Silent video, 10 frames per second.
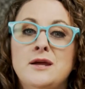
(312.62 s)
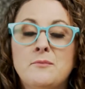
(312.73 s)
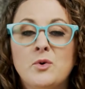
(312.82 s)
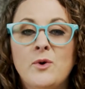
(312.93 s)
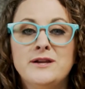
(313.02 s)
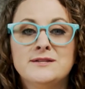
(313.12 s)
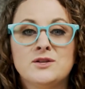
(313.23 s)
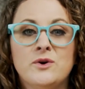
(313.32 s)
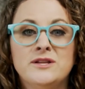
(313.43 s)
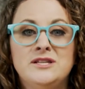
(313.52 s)
Number one is
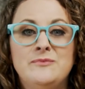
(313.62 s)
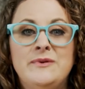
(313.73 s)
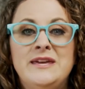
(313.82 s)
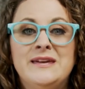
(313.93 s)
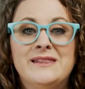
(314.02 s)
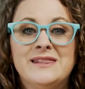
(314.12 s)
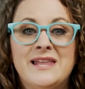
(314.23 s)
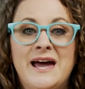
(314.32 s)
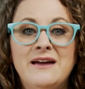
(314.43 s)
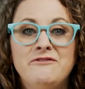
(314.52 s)
going to be
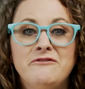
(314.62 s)
live